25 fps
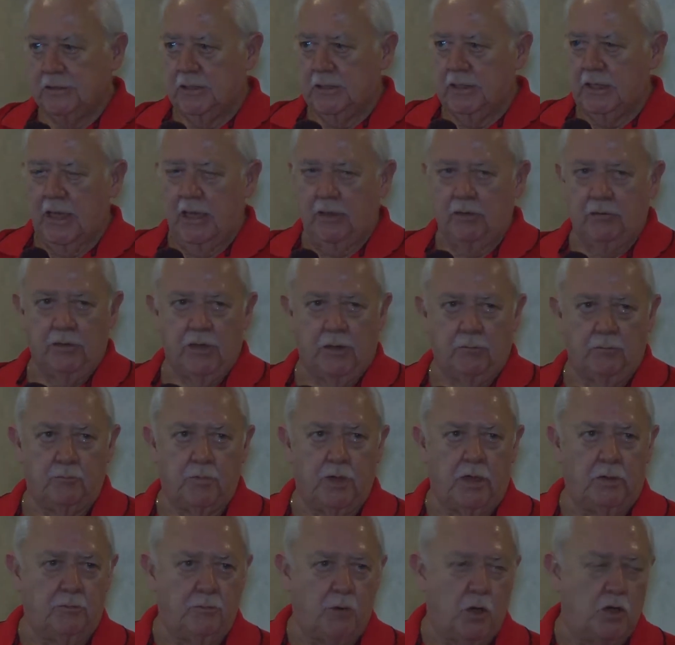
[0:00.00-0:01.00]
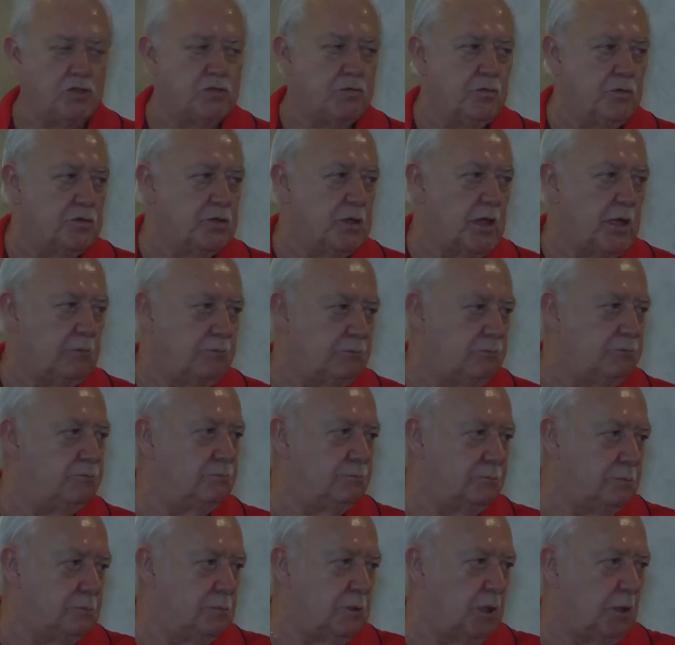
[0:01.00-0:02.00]
And most of us had
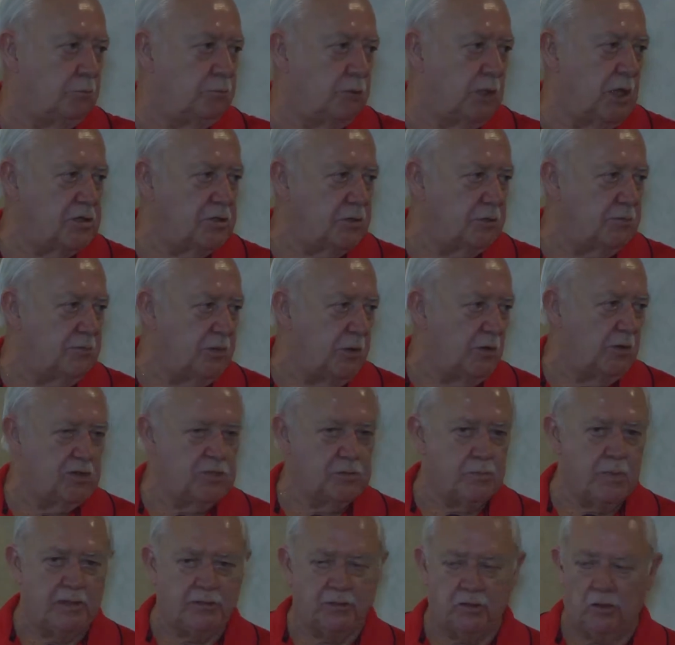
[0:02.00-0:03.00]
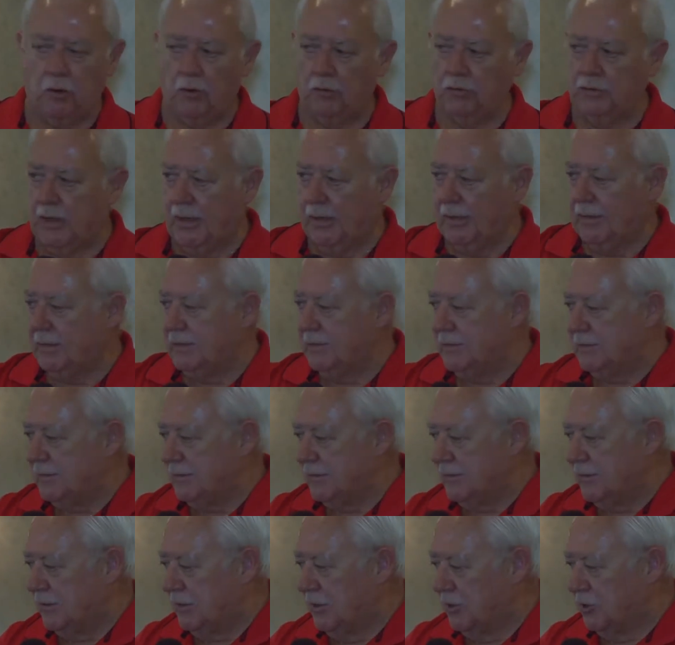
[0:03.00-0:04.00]
unpleasant feelings about the whole thing.
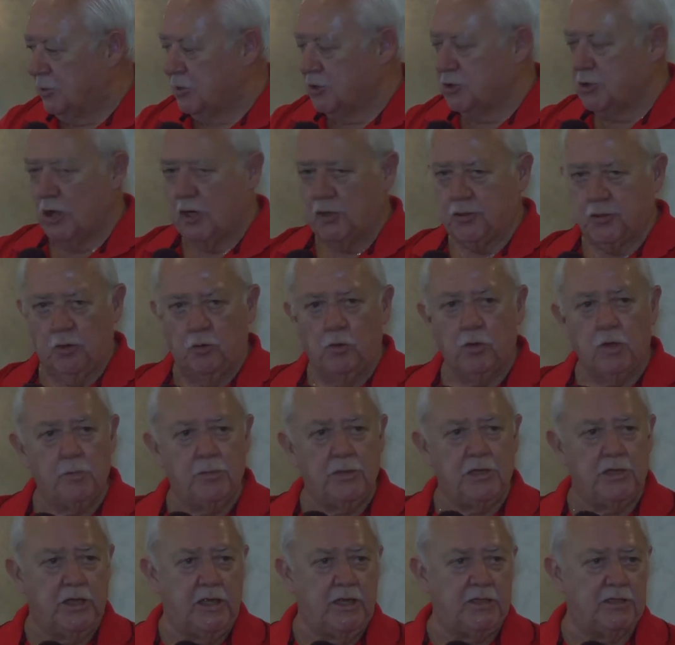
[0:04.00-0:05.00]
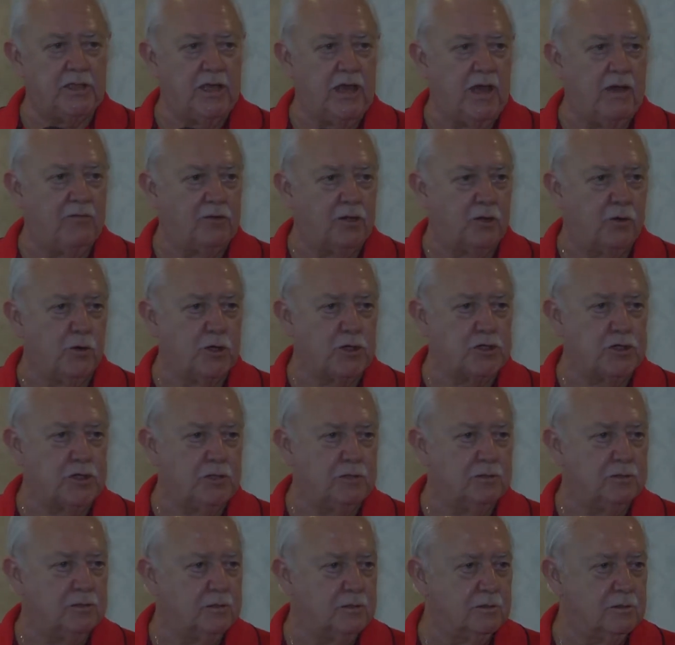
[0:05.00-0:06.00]
So we started to, wouldn't it be neat to have a
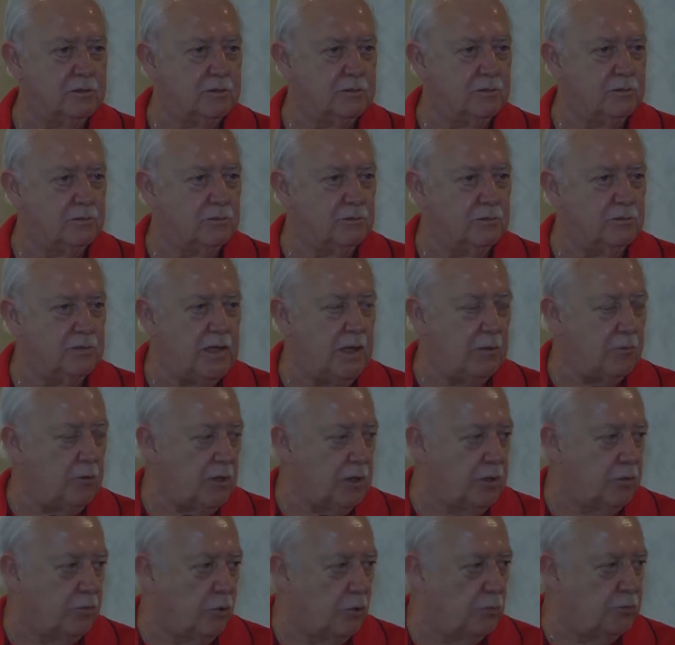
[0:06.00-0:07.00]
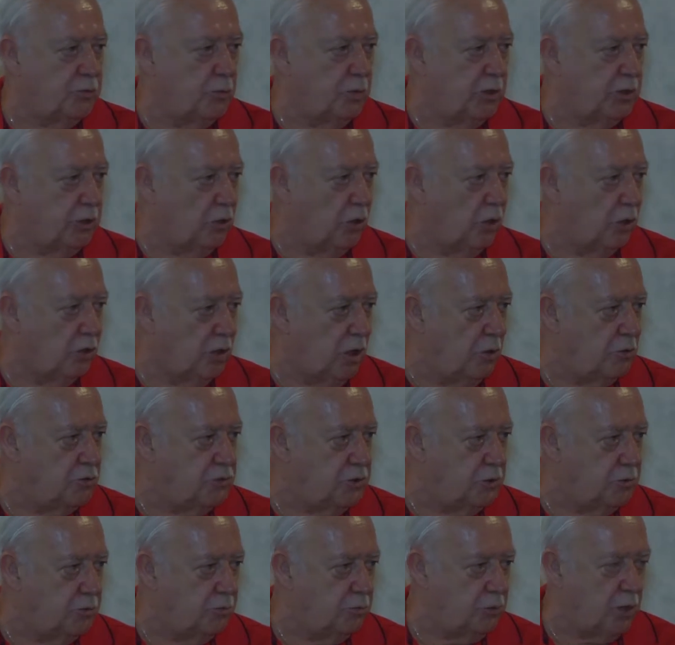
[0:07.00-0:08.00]
Christian networking group that we could all go
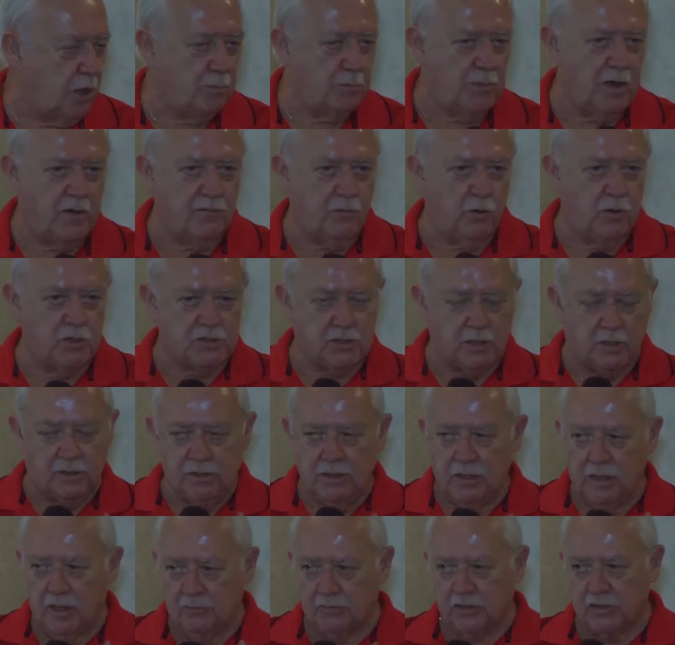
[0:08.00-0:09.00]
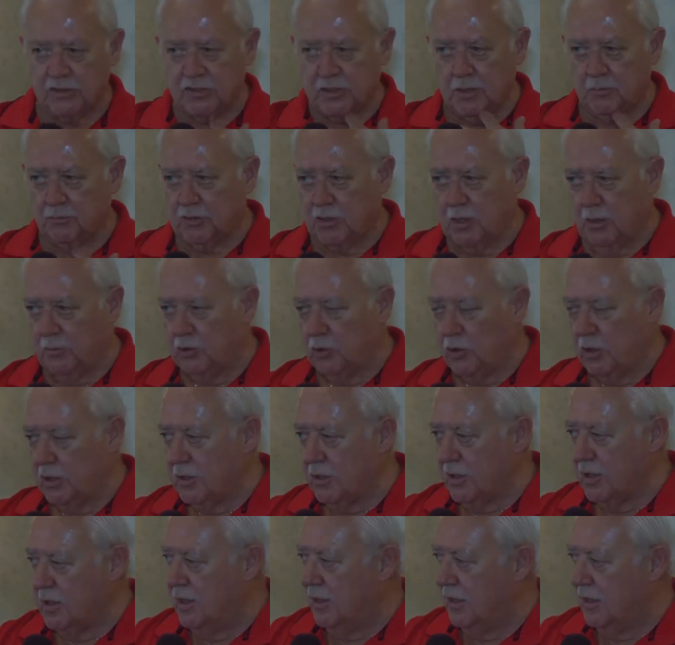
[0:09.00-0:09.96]
to? Pardon my voice, I got something coming on here.